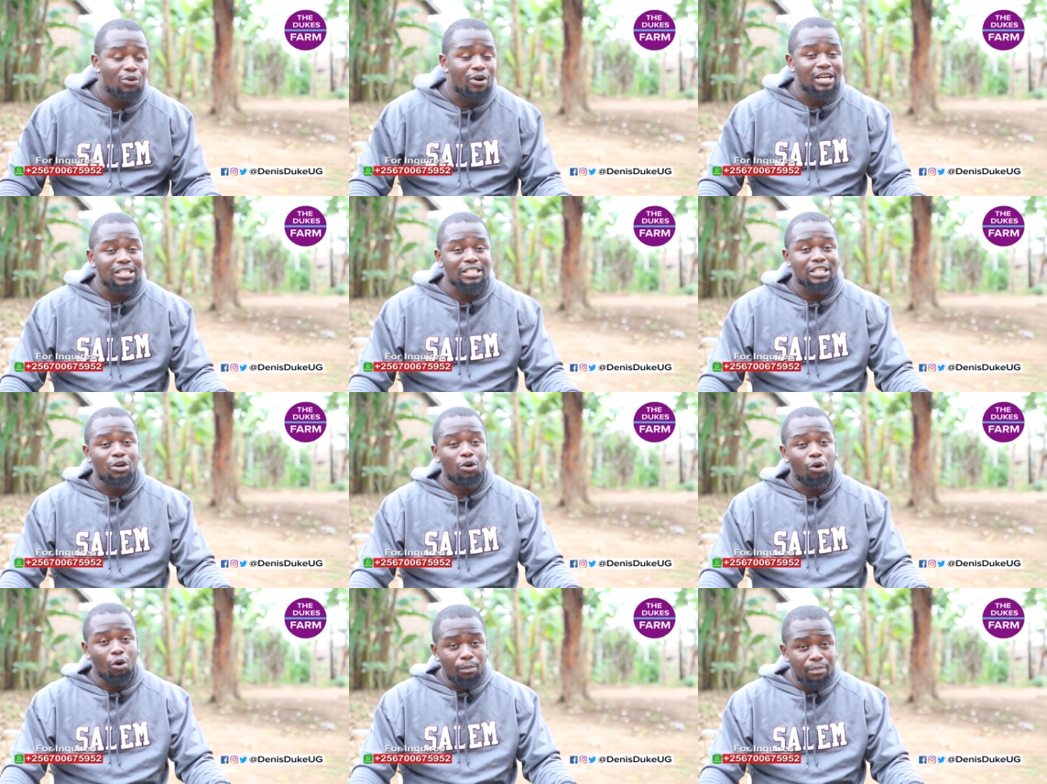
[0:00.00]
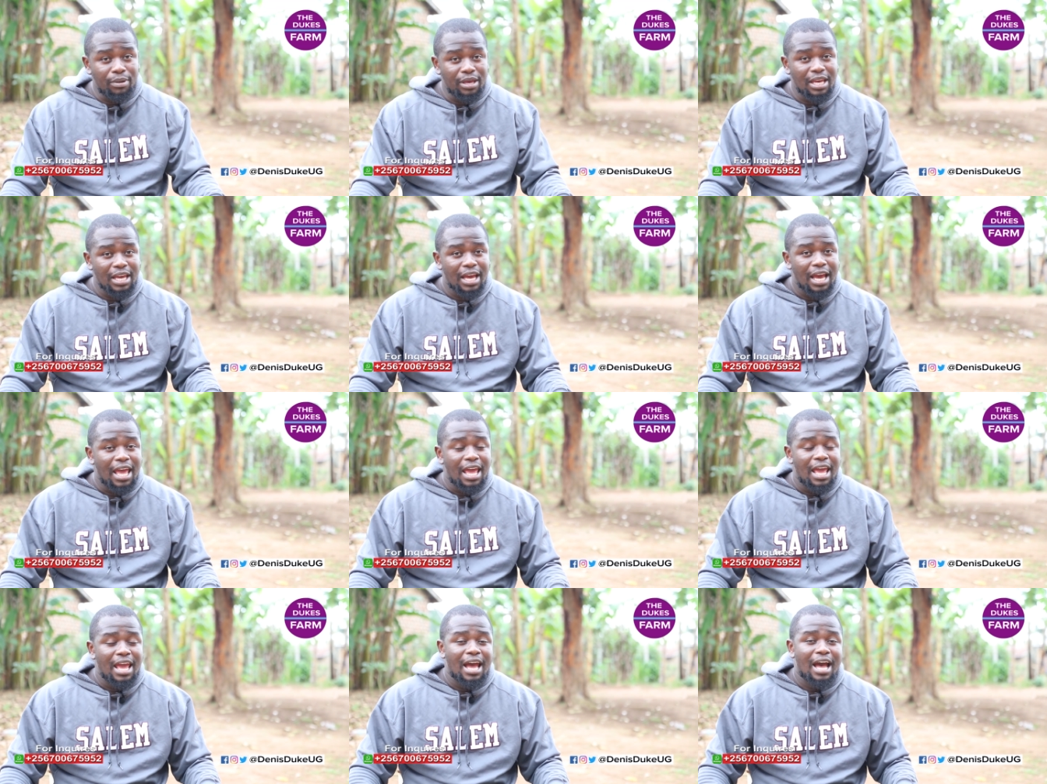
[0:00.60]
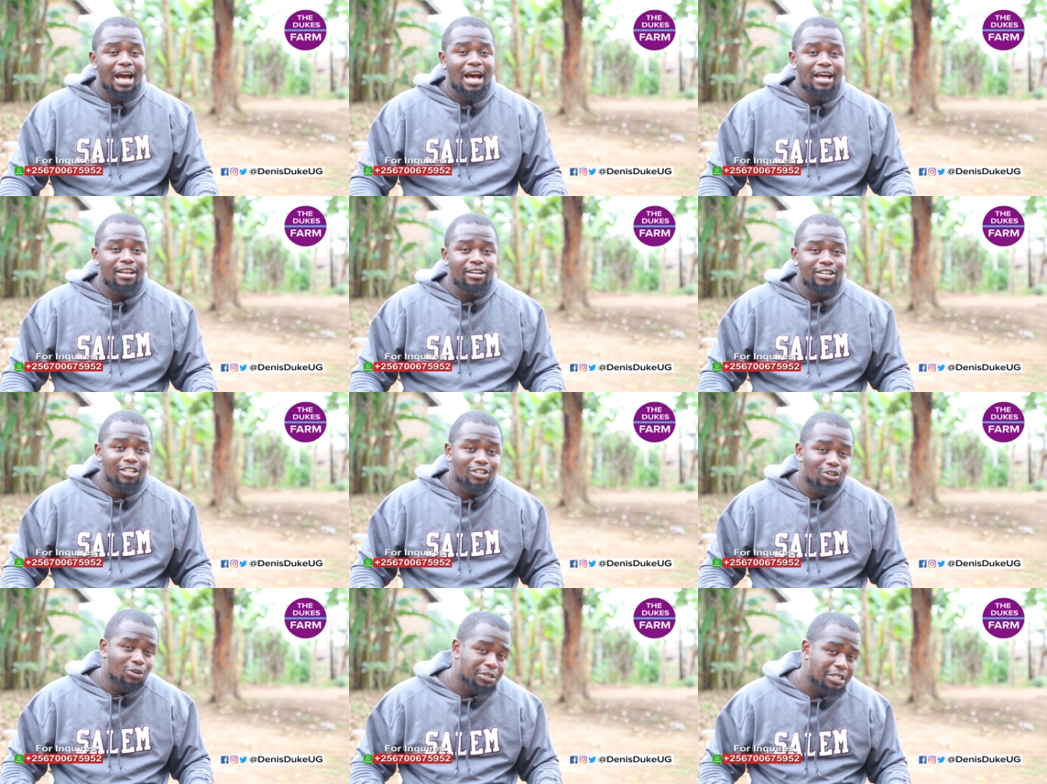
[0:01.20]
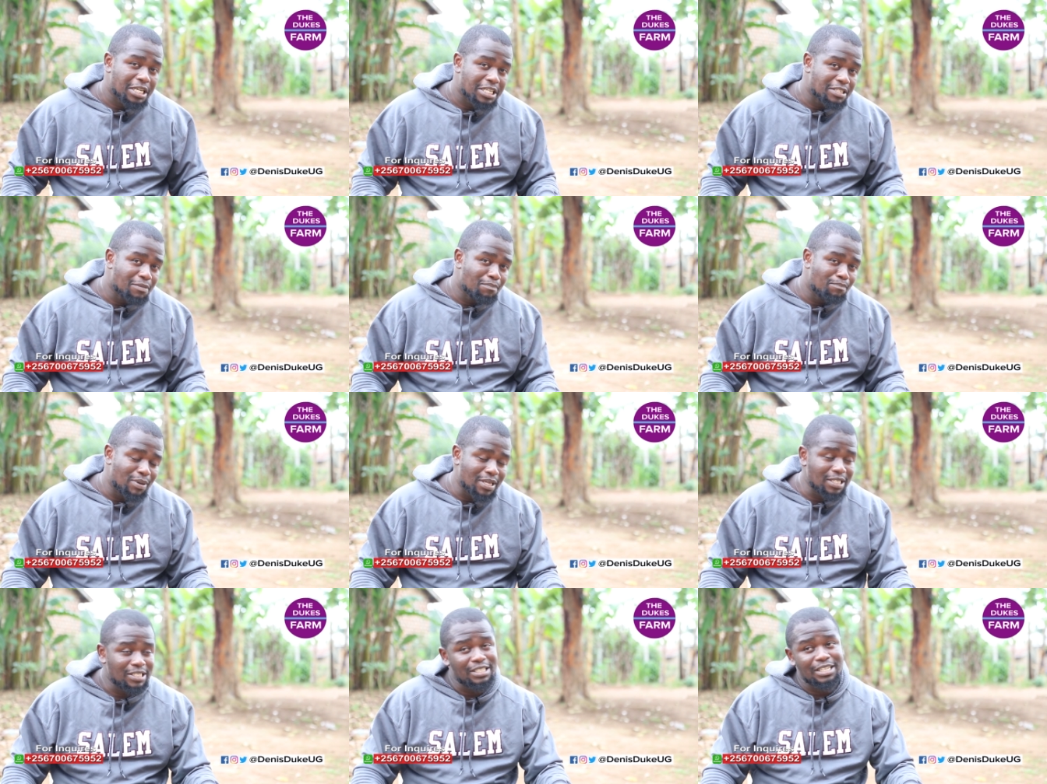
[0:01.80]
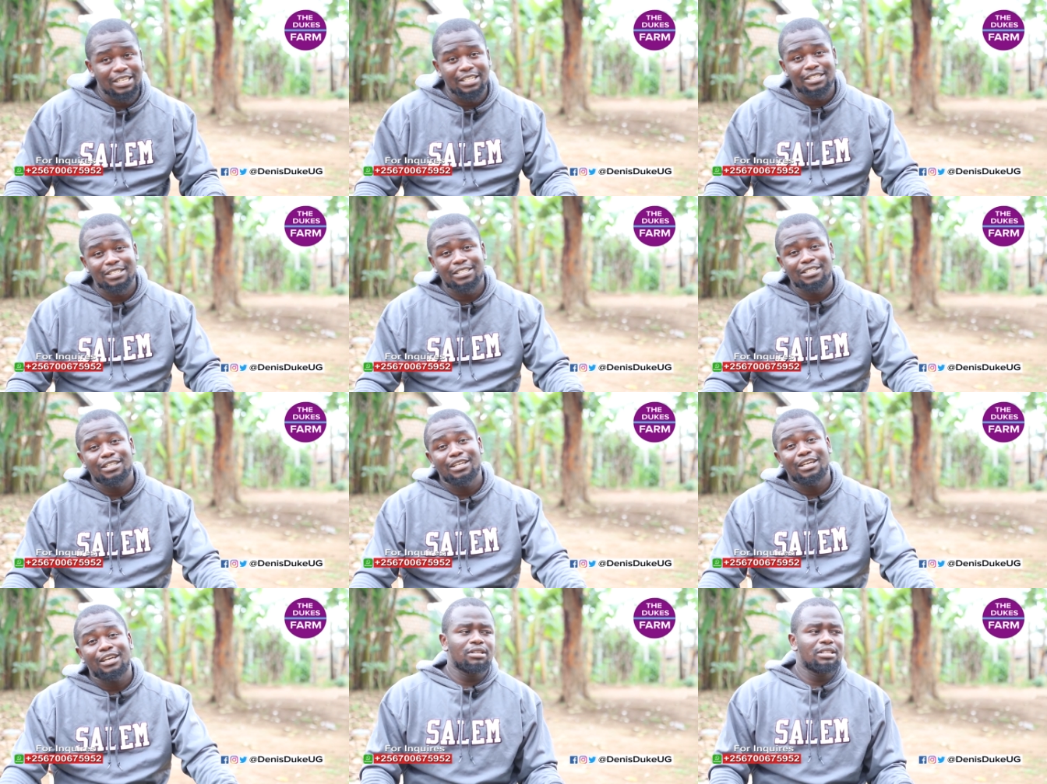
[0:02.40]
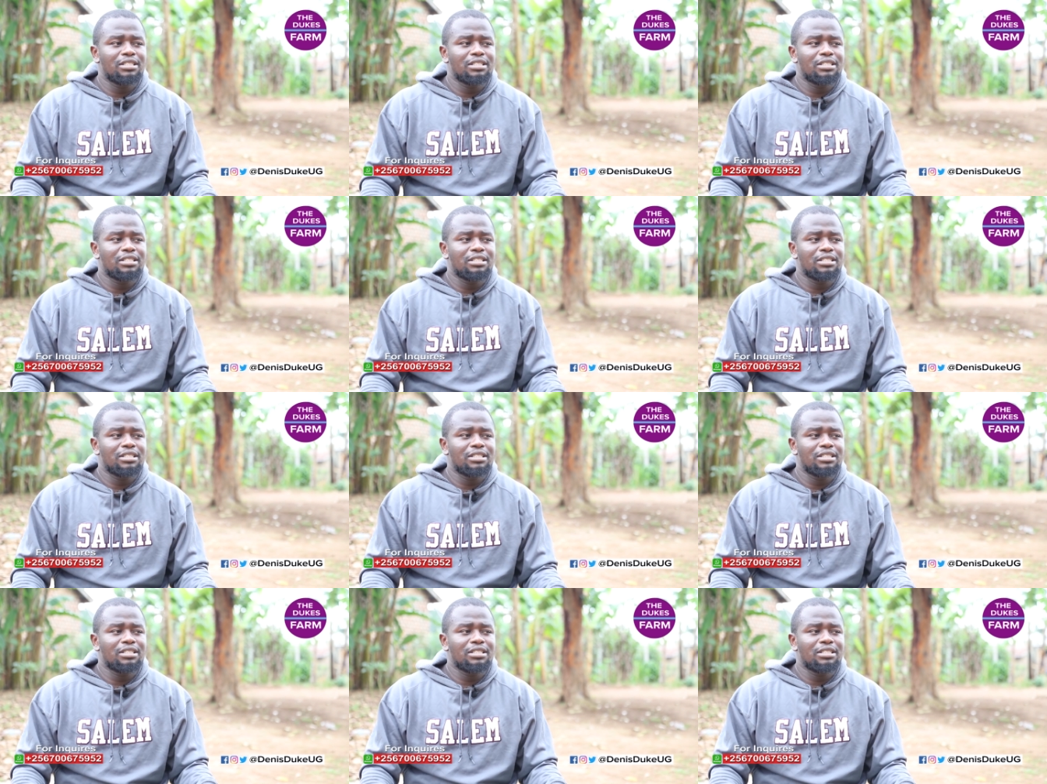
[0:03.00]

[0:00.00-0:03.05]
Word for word: or as a hobby and not as a business.